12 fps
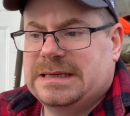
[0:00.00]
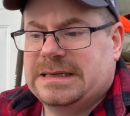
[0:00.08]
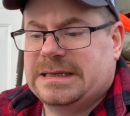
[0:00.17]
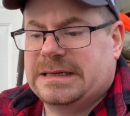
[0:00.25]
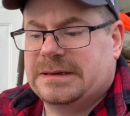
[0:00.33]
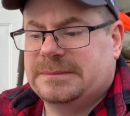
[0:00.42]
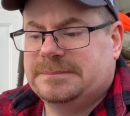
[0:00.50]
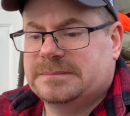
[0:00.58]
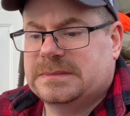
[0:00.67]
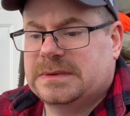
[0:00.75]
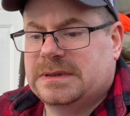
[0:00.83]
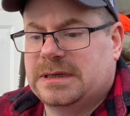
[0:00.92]
you know,
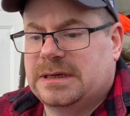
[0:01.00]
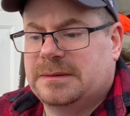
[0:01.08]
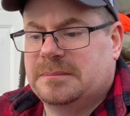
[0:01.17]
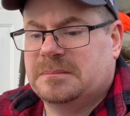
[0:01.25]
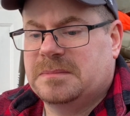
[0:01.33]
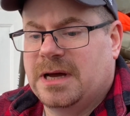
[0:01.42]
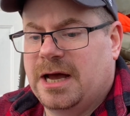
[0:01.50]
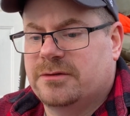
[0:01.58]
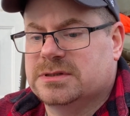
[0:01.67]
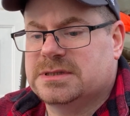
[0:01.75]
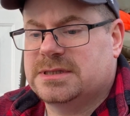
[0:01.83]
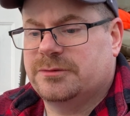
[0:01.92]
I
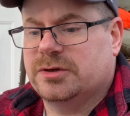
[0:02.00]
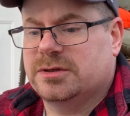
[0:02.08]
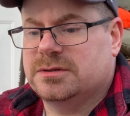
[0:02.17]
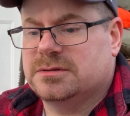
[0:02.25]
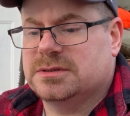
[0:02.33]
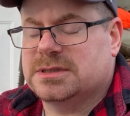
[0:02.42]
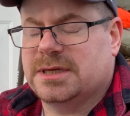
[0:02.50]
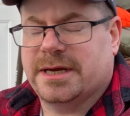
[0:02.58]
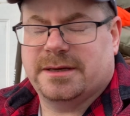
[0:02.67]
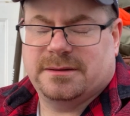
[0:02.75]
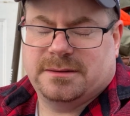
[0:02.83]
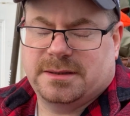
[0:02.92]
was someone who's
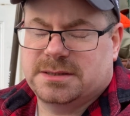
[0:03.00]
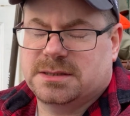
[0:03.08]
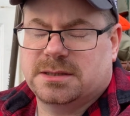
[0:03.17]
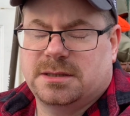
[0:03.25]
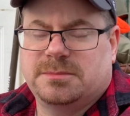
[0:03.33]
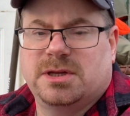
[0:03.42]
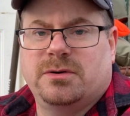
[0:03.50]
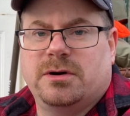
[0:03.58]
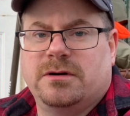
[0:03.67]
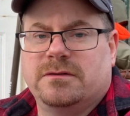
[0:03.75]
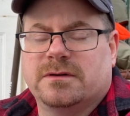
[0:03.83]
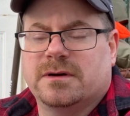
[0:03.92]
like, this is going to
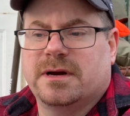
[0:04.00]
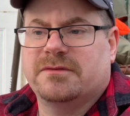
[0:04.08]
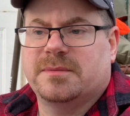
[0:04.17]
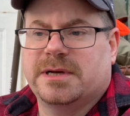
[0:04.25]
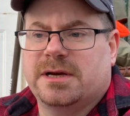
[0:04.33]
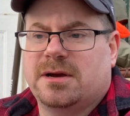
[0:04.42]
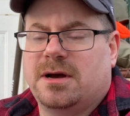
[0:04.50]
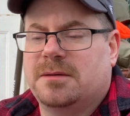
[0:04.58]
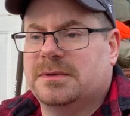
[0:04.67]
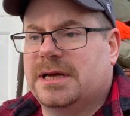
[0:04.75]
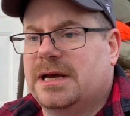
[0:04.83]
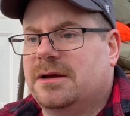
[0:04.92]
blow over, everybody
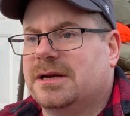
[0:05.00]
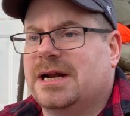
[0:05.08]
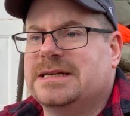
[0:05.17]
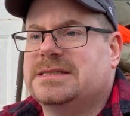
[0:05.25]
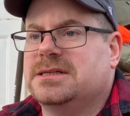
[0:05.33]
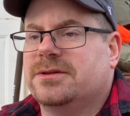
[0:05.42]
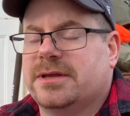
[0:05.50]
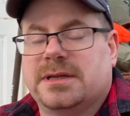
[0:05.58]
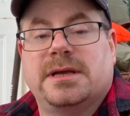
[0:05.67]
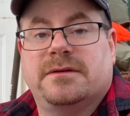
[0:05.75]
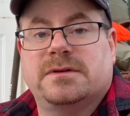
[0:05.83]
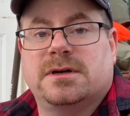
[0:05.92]
calm down. And I still think
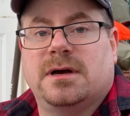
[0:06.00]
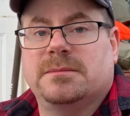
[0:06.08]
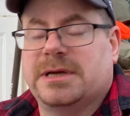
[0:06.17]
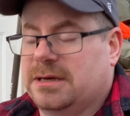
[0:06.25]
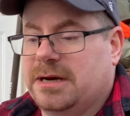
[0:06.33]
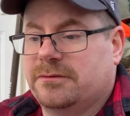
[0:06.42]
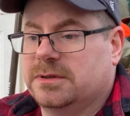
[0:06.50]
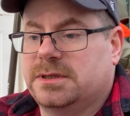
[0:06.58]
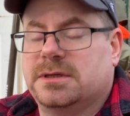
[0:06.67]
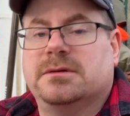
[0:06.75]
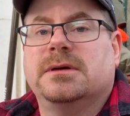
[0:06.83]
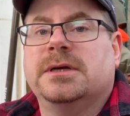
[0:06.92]
that you have to calm down. I really
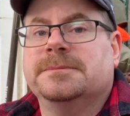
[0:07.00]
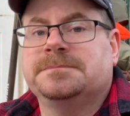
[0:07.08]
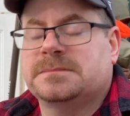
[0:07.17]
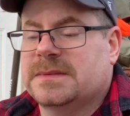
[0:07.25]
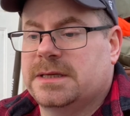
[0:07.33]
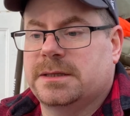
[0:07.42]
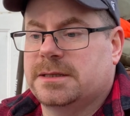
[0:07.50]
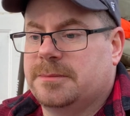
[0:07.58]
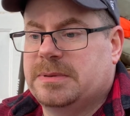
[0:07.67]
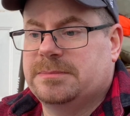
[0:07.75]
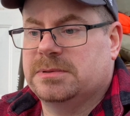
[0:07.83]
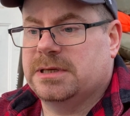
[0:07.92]
do. I think that
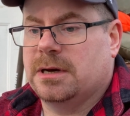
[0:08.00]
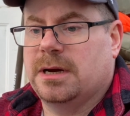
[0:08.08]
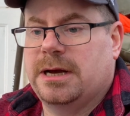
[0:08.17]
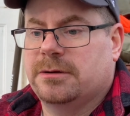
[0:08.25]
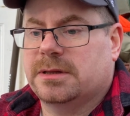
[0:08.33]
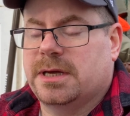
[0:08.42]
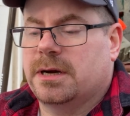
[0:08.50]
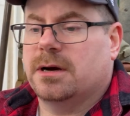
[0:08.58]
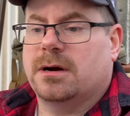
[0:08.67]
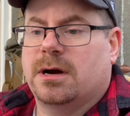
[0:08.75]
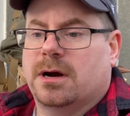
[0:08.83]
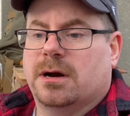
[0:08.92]
people are out
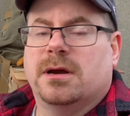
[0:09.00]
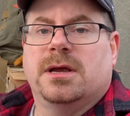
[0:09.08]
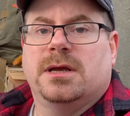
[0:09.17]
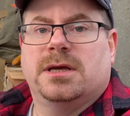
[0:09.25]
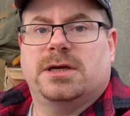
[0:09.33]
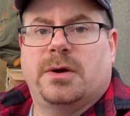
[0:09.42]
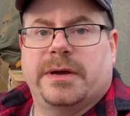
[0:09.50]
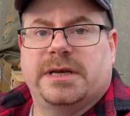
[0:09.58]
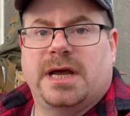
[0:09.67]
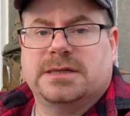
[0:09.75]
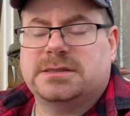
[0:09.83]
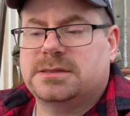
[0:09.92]
there are going
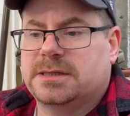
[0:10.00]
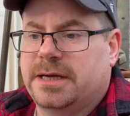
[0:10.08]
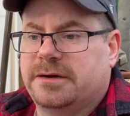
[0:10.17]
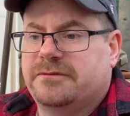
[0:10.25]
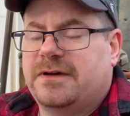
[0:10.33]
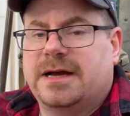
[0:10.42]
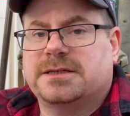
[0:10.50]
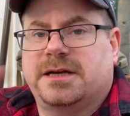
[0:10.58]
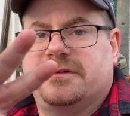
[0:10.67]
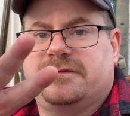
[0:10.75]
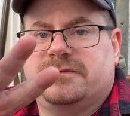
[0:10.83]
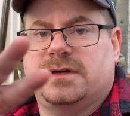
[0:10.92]
nuts. And in fact,
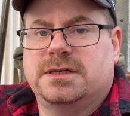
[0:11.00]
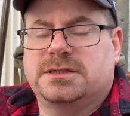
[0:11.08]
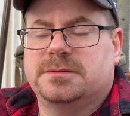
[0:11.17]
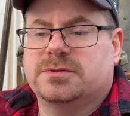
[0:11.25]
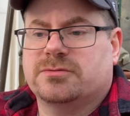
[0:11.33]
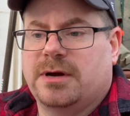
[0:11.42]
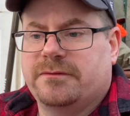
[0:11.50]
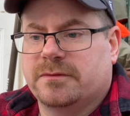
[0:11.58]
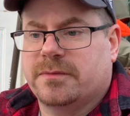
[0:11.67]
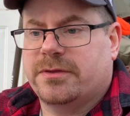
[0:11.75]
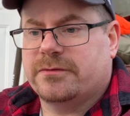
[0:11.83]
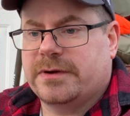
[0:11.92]
I've unsubscribed
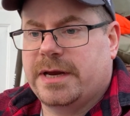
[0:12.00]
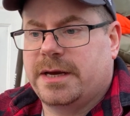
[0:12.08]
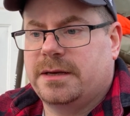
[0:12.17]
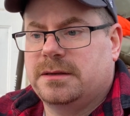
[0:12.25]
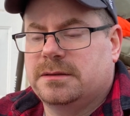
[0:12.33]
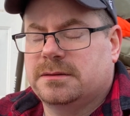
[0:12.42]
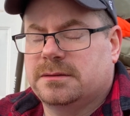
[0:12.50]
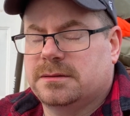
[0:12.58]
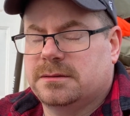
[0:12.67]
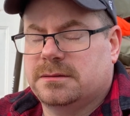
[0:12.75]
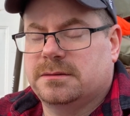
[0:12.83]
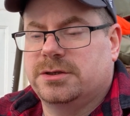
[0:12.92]
from three
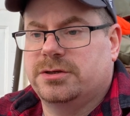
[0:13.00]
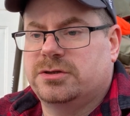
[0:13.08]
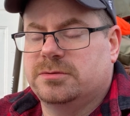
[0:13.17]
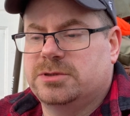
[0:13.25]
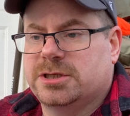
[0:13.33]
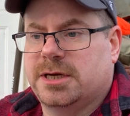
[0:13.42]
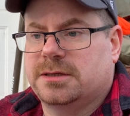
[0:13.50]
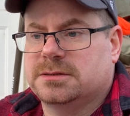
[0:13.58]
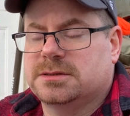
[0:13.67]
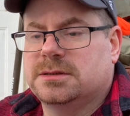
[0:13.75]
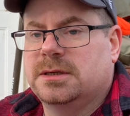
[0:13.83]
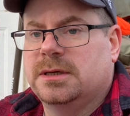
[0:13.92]
YouTube channels